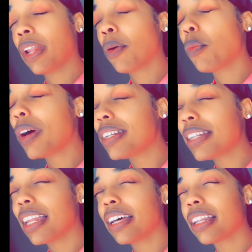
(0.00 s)
Like, what does
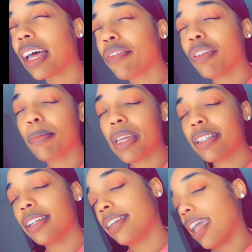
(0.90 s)
that look like for me
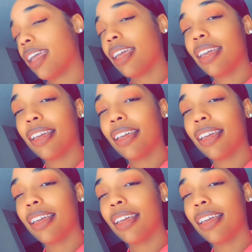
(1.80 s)
today?